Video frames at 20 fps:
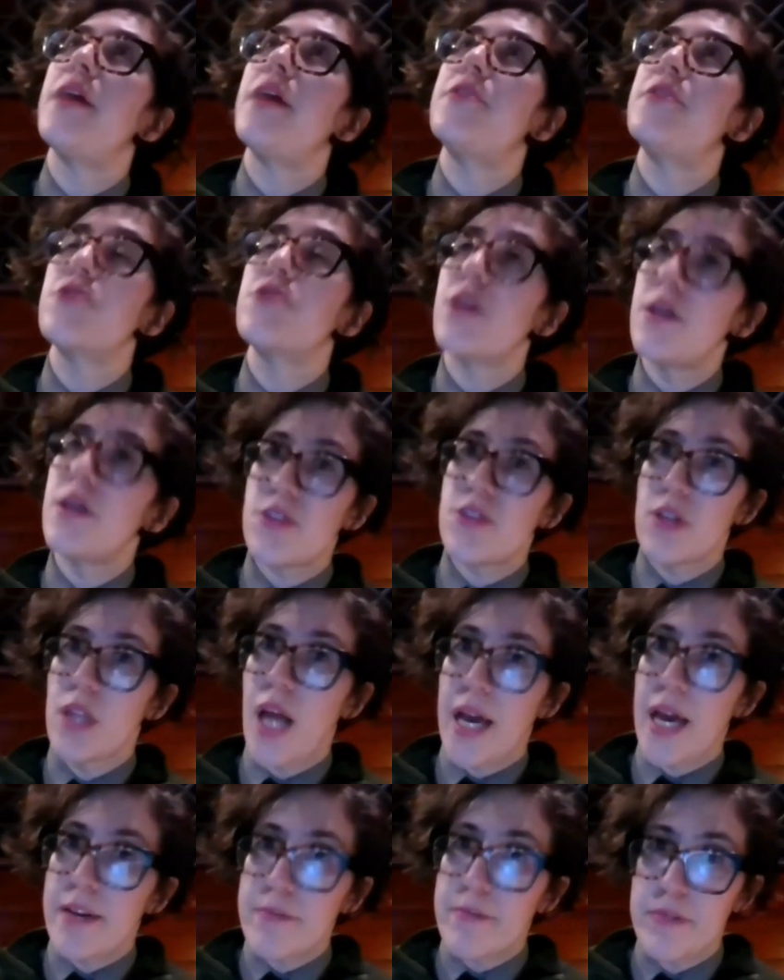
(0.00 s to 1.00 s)
there's a, there's a
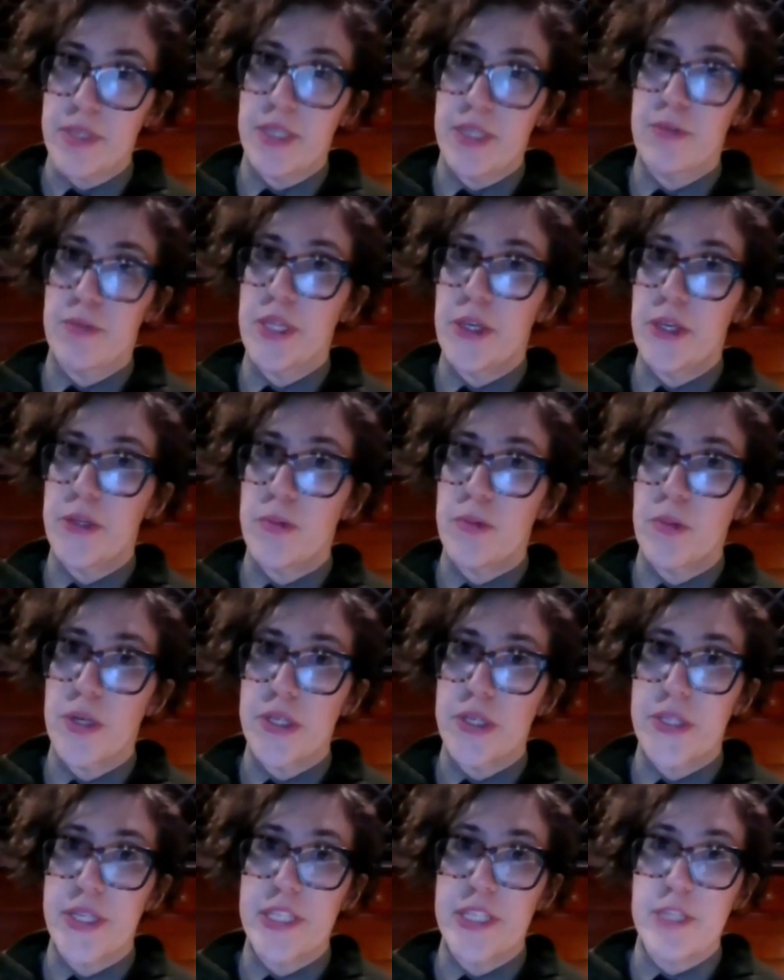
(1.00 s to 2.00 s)
lot of really, really good
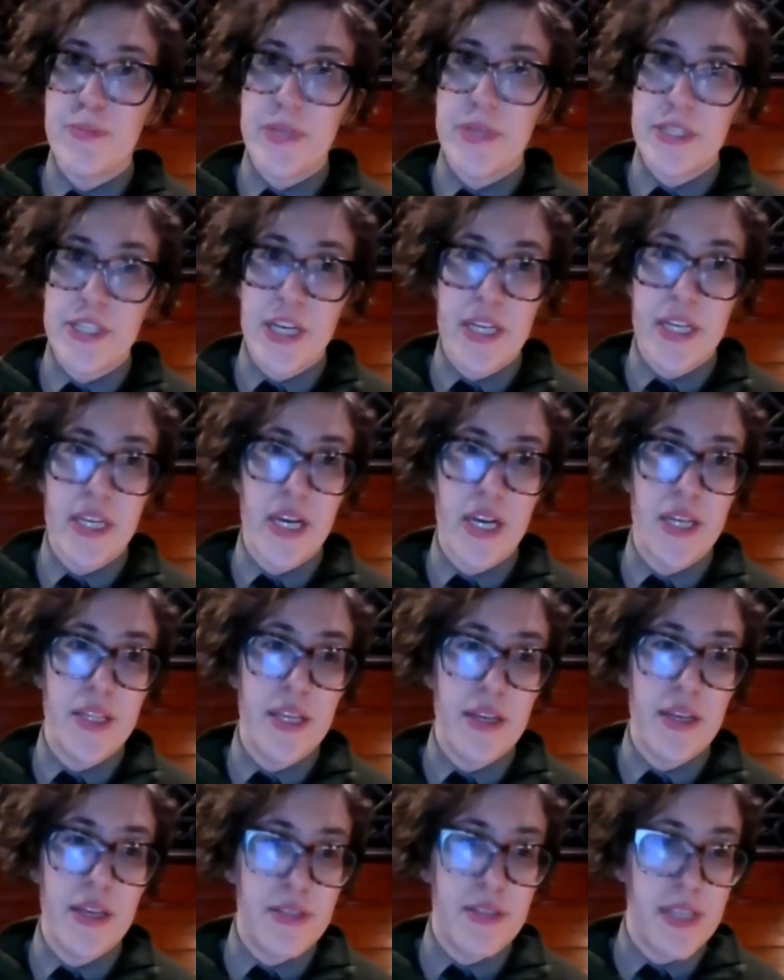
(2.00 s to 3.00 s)
work that's been done on
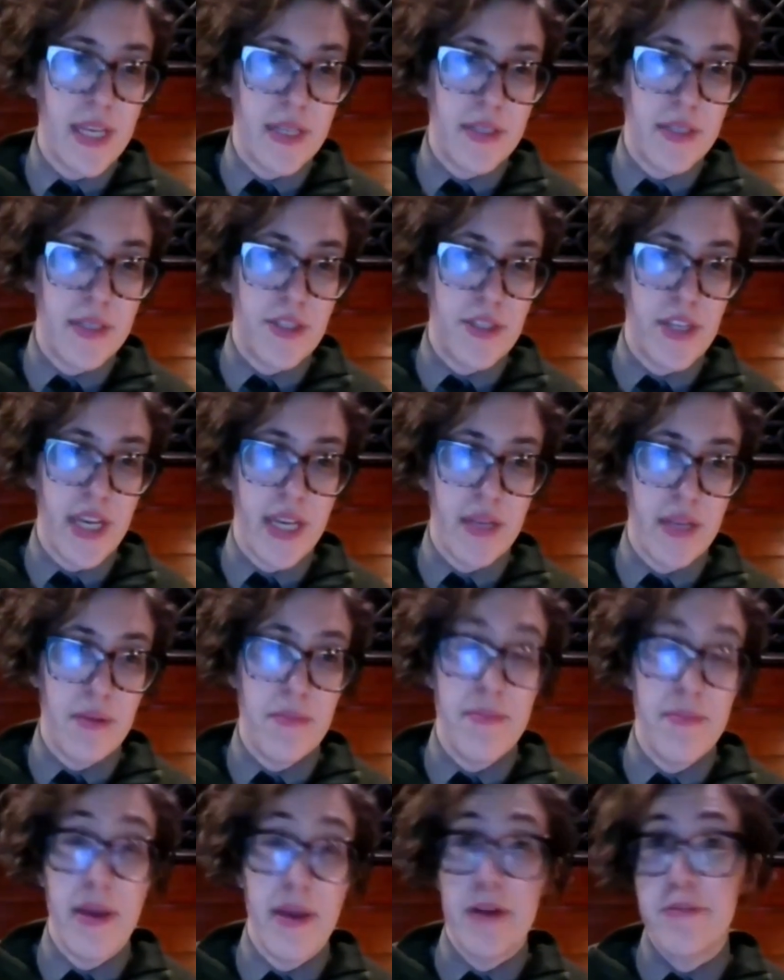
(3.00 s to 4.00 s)
this and,
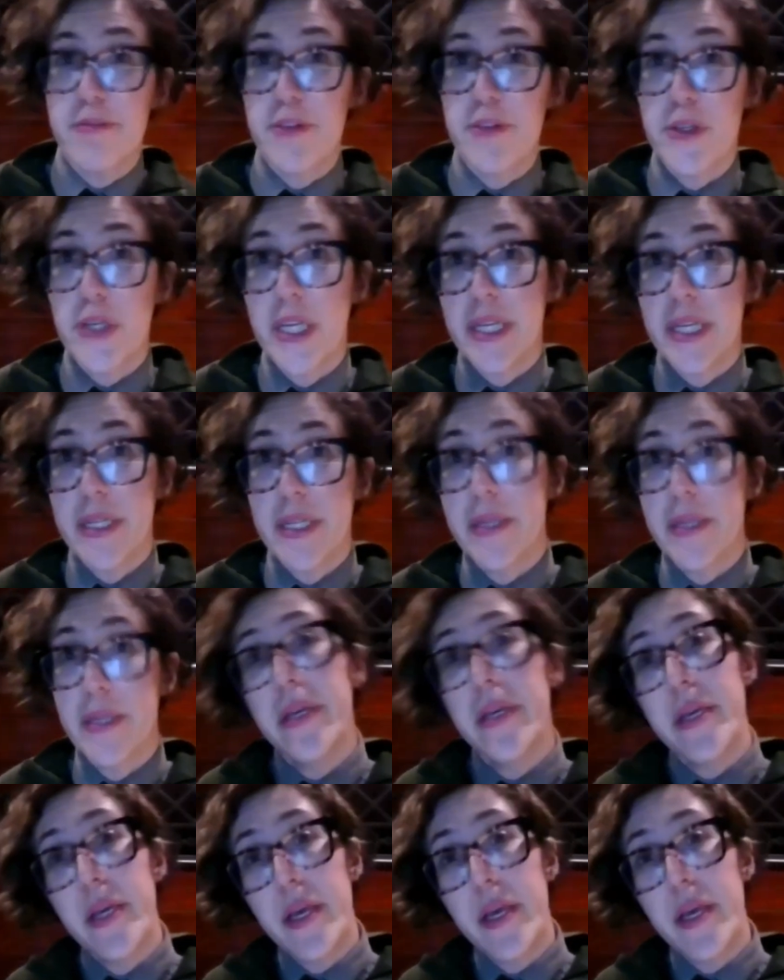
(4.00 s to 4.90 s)
and Mount Vernon